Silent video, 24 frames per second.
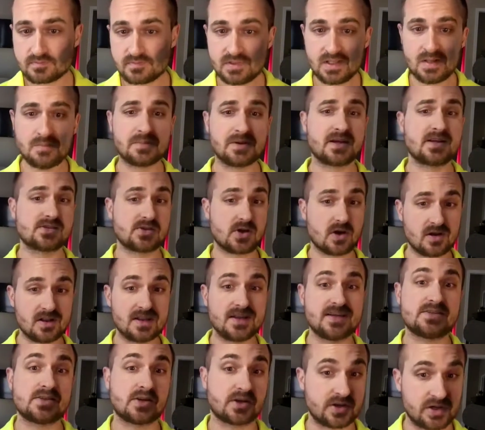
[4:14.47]
because our
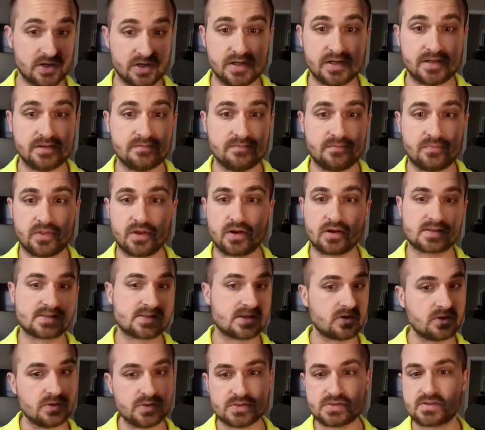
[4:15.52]
leads are good. They're
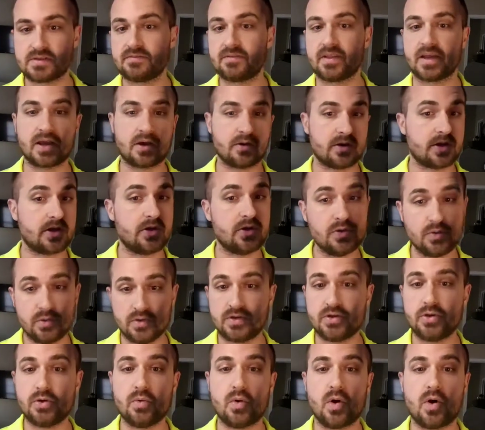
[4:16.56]
exclusive. They go to you and
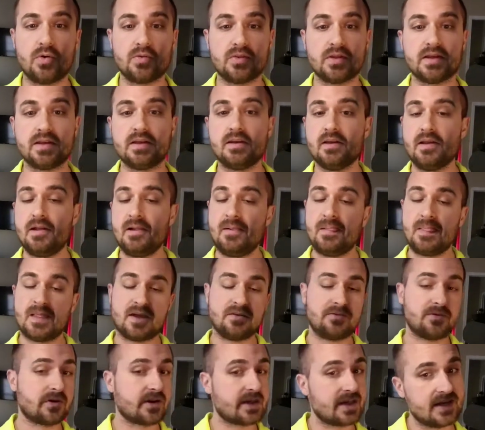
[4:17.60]
you only. If
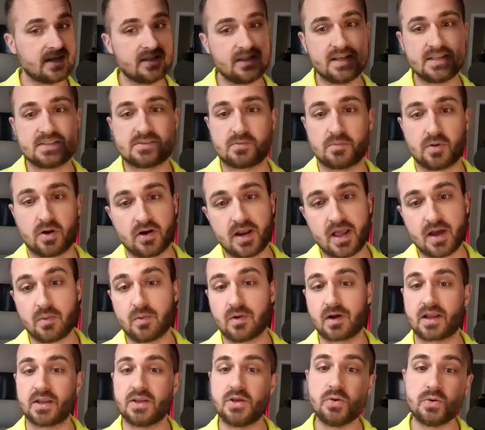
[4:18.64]
you're getting leads from our network
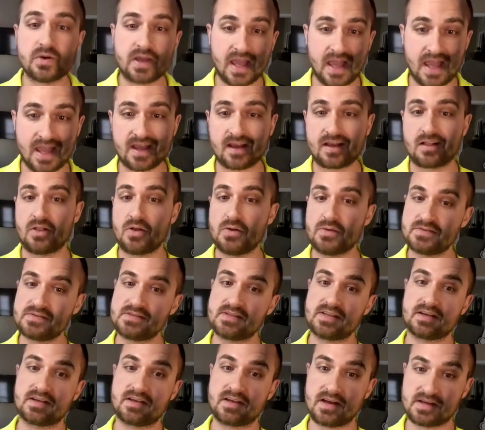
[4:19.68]
and you can't
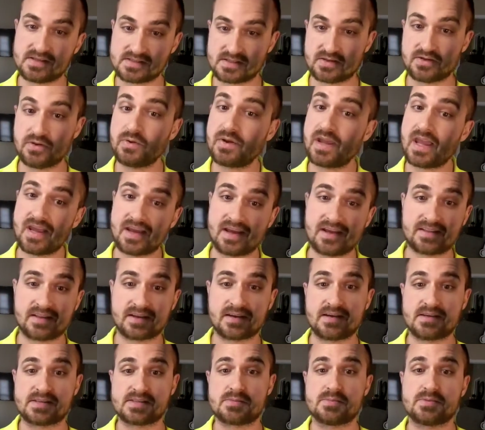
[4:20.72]
you can't get the
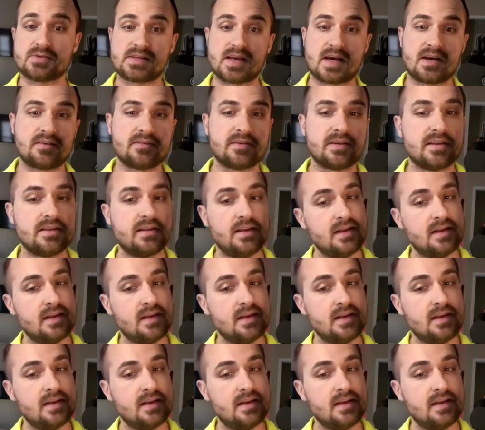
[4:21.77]
customers out of it,